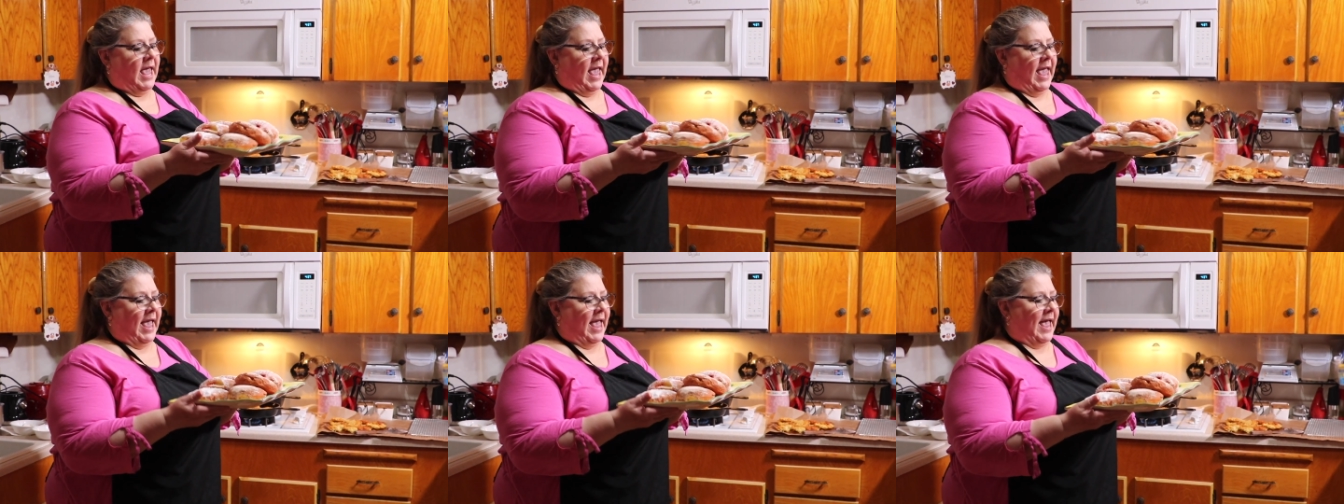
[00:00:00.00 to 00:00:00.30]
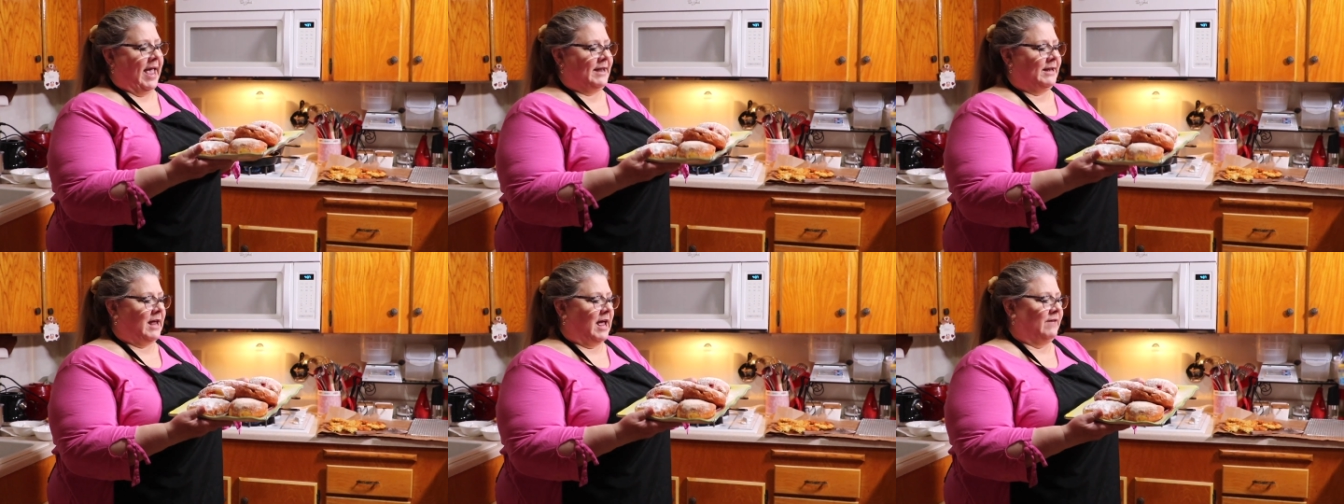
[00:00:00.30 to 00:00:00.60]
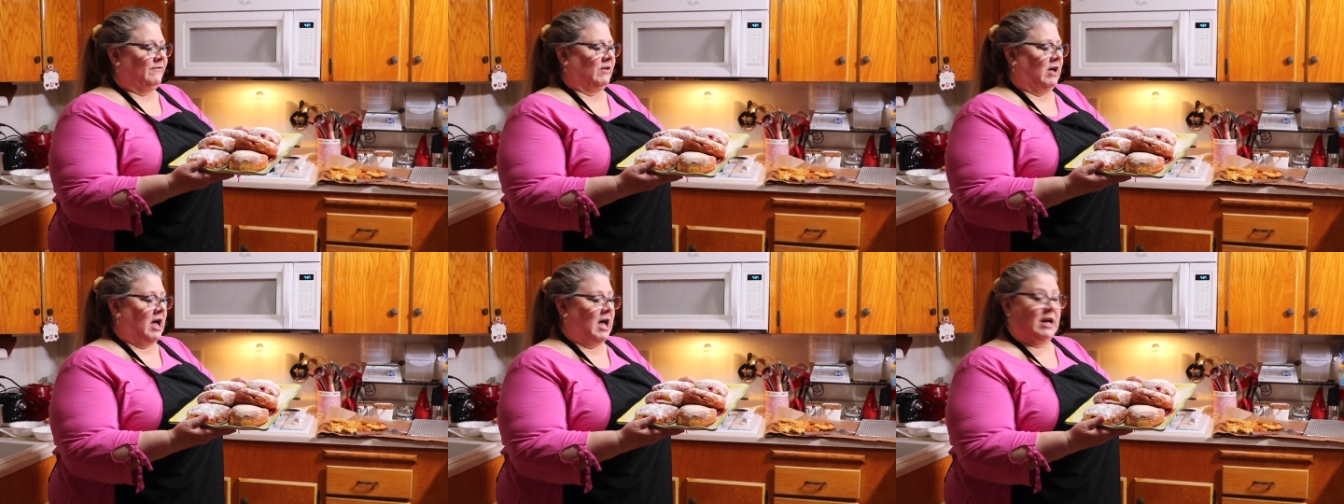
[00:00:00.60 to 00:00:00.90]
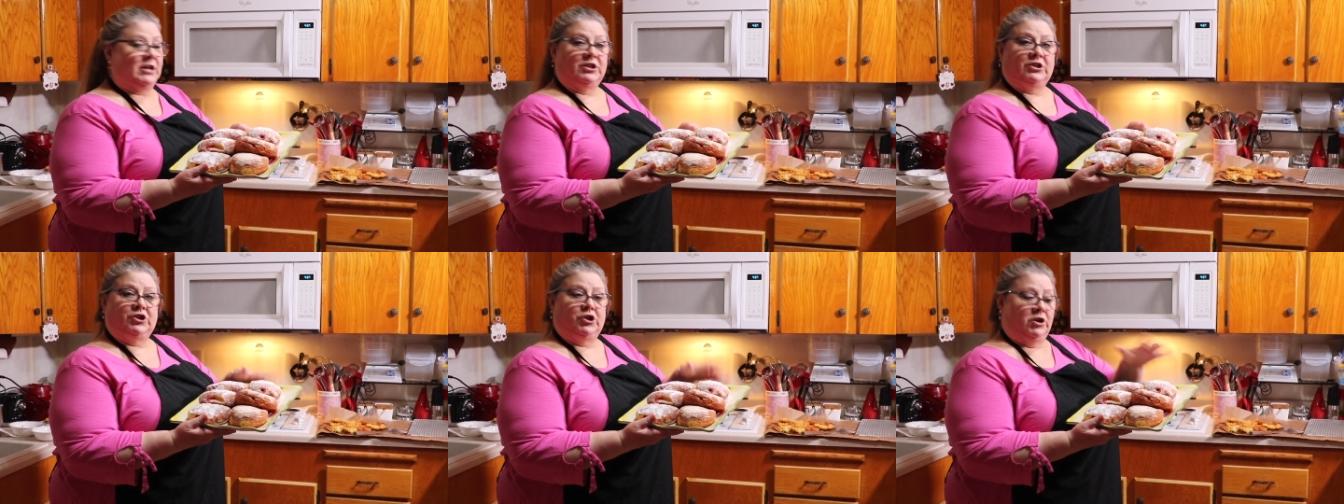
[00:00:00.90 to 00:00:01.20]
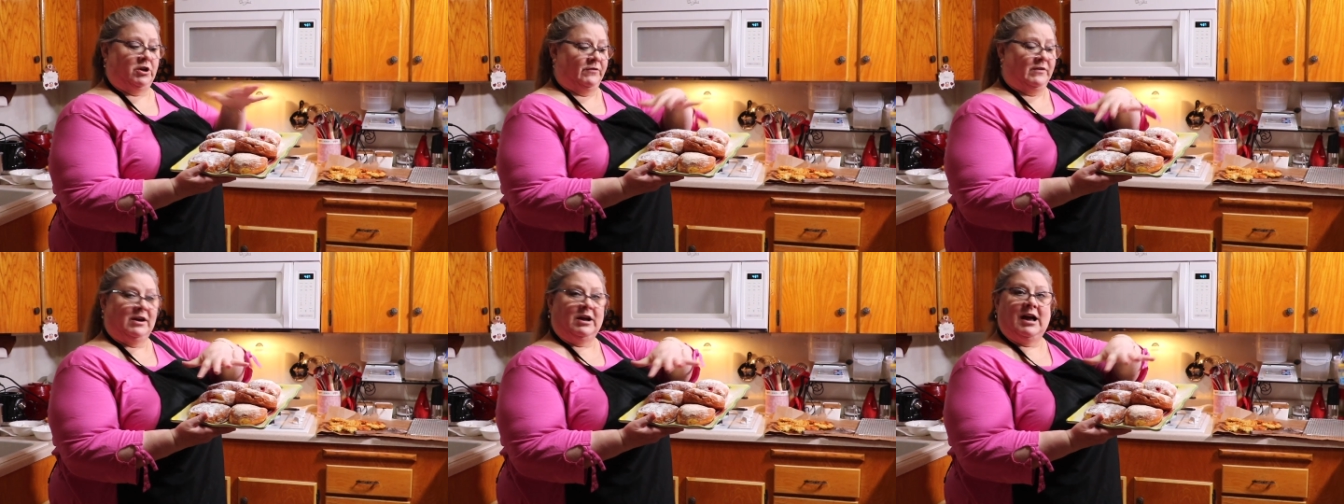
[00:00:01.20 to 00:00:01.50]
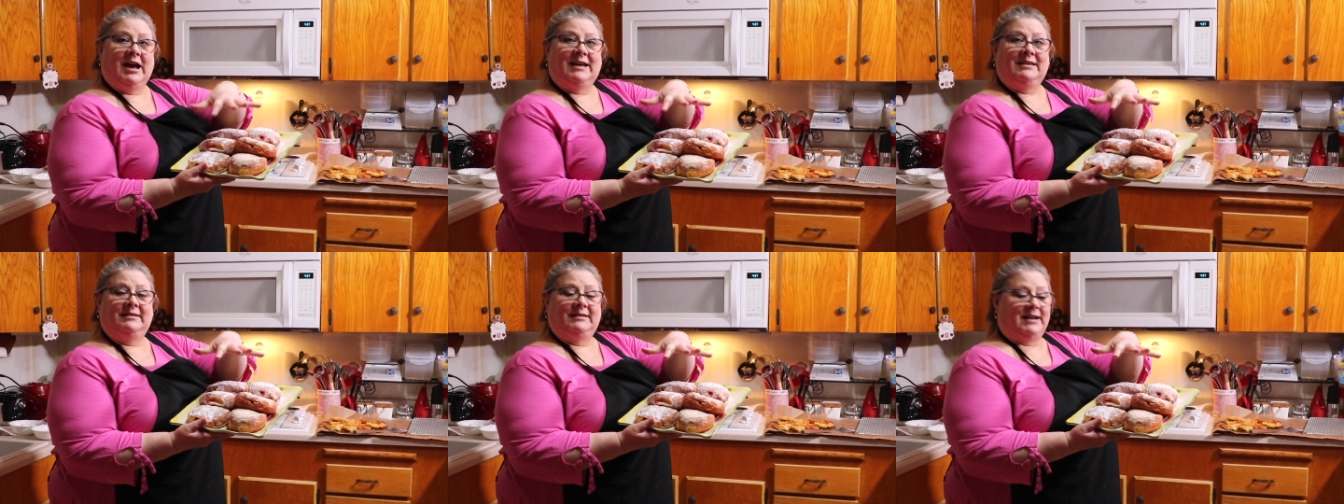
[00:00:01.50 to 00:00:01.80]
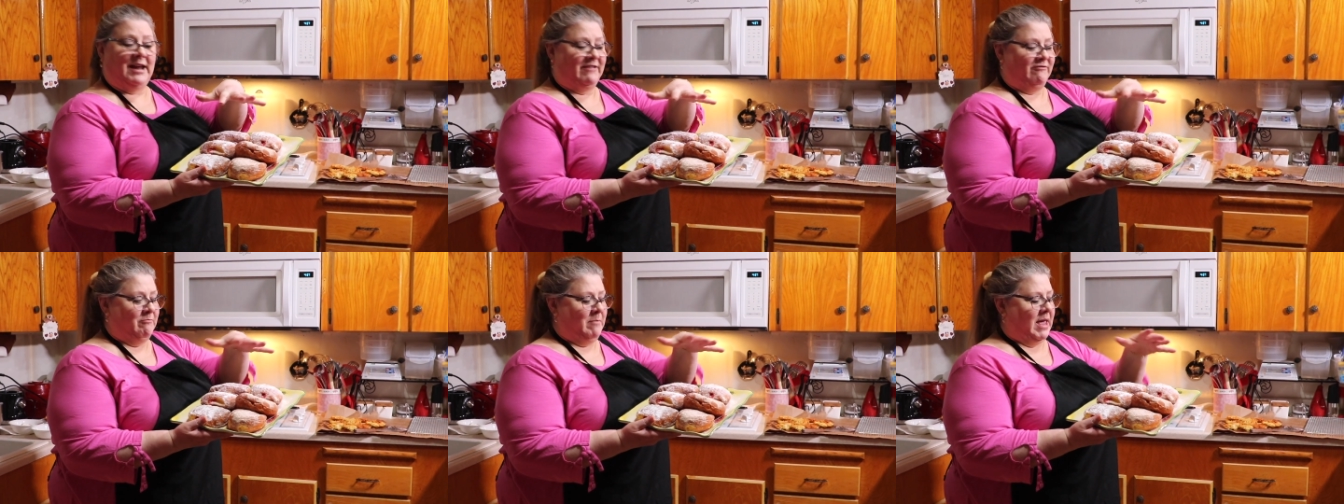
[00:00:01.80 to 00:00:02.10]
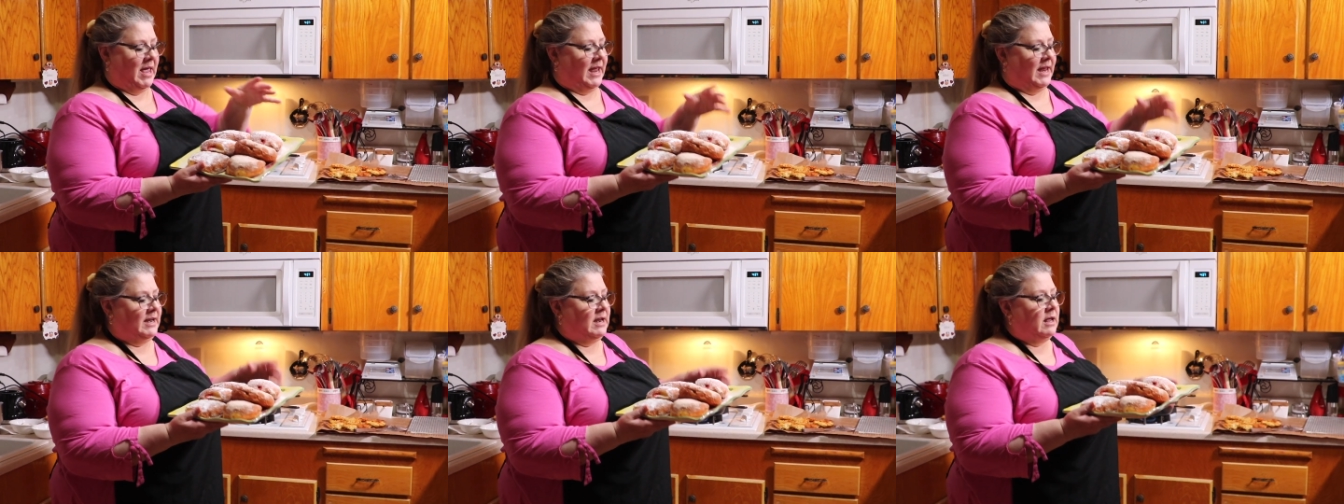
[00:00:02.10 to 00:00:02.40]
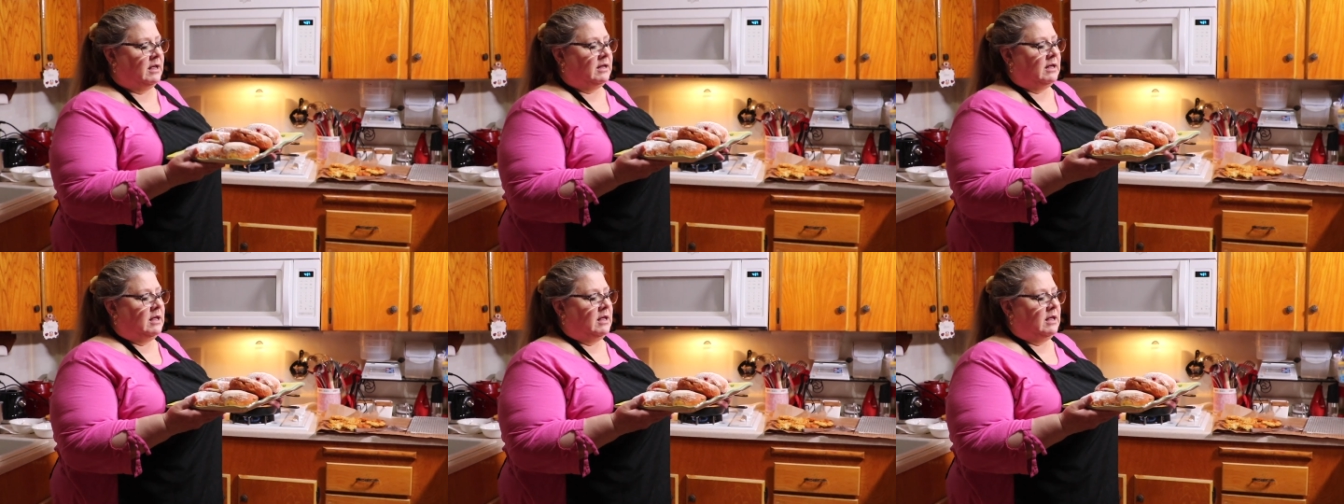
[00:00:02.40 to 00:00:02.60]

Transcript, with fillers: And I've got 2 different kinds that I've made.